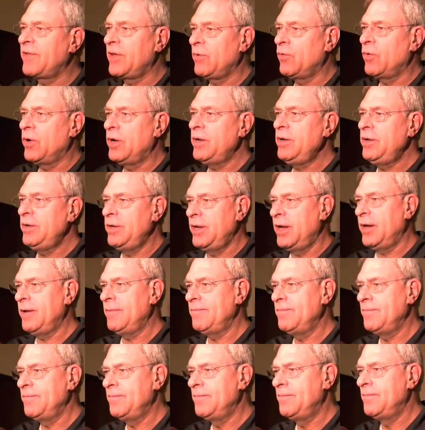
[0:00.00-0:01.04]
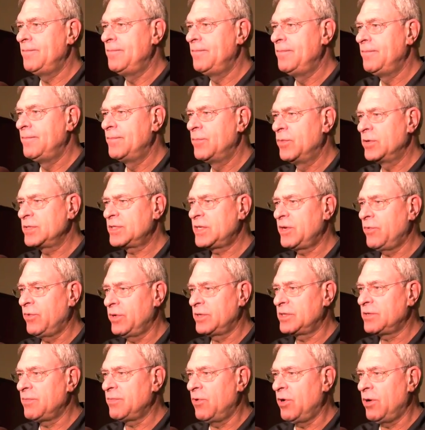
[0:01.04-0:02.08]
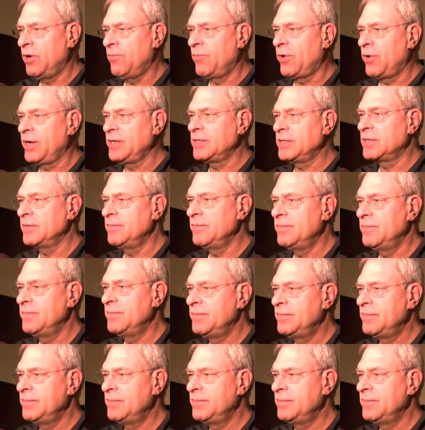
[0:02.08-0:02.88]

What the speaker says: if he would, yeah. We'll see what tomorrow brings.